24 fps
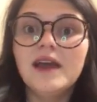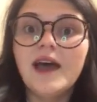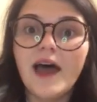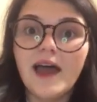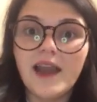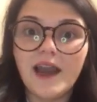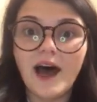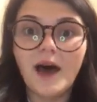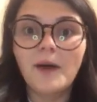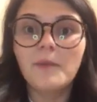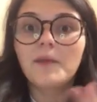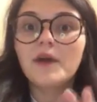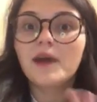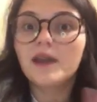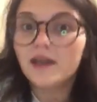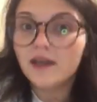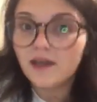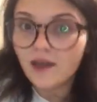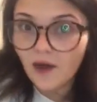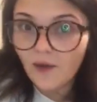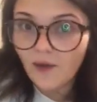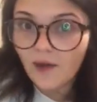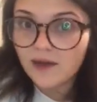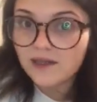And I'm gonna
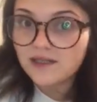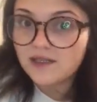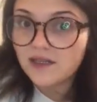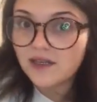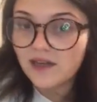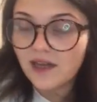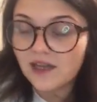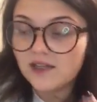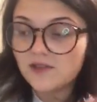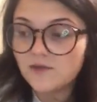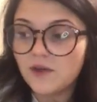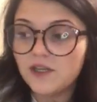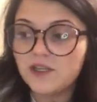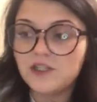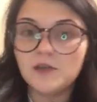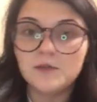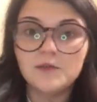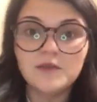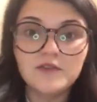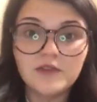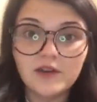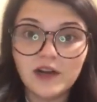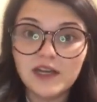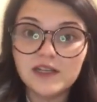go on to the next question
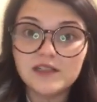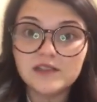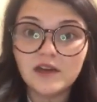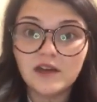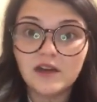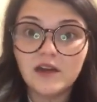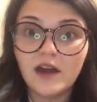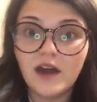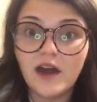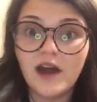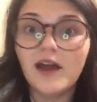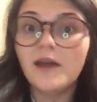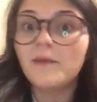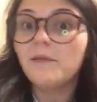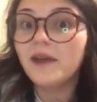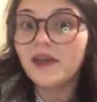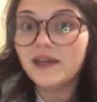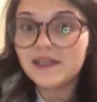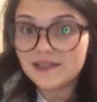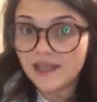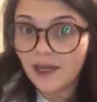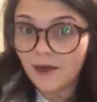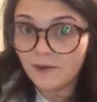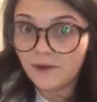before I start crying
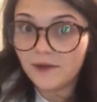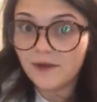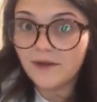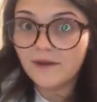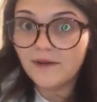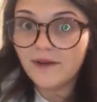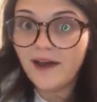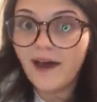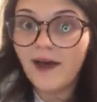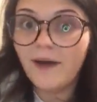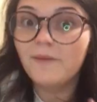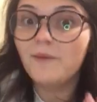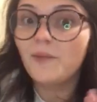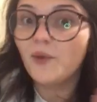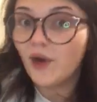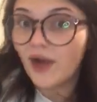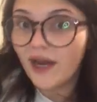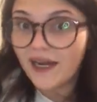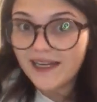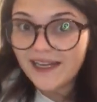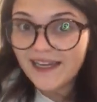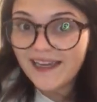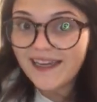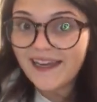because I will. I'm
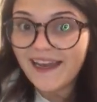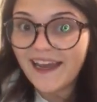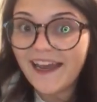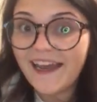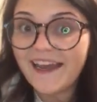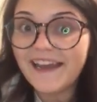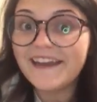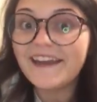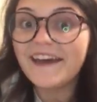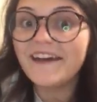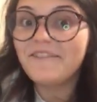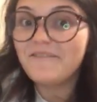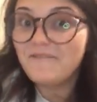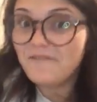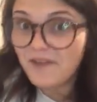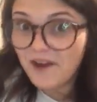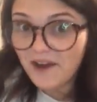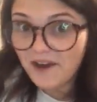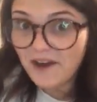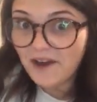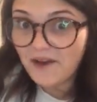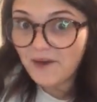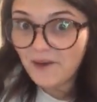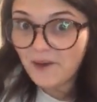pregnant and I'm
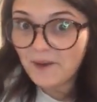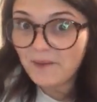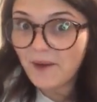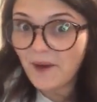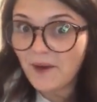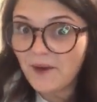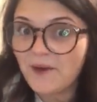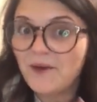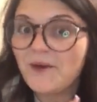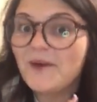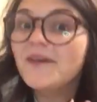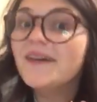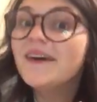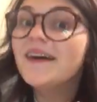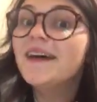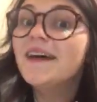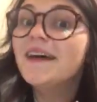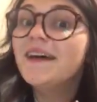very hormonal.